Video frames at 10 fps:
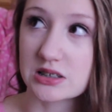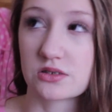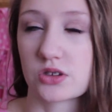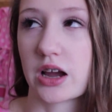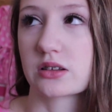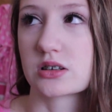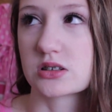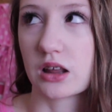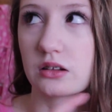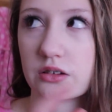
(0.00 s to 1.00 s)
and if they're acting
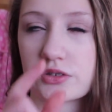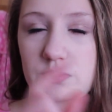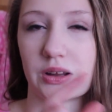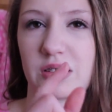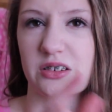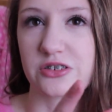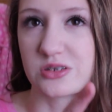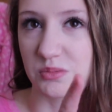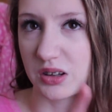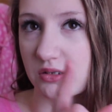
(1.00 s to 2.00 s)
slightly different, like there's
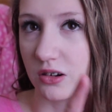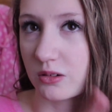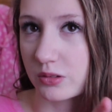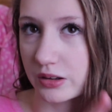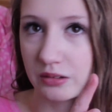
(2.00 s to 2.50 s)
something wrong with